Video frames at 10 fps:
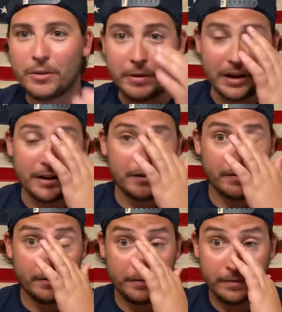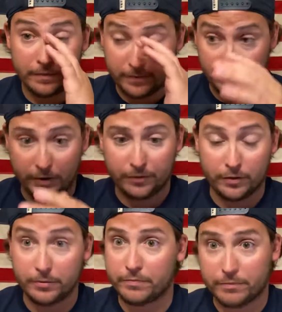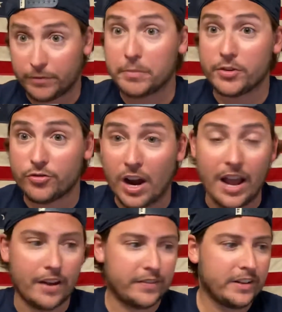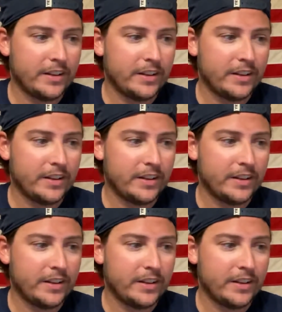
the draft.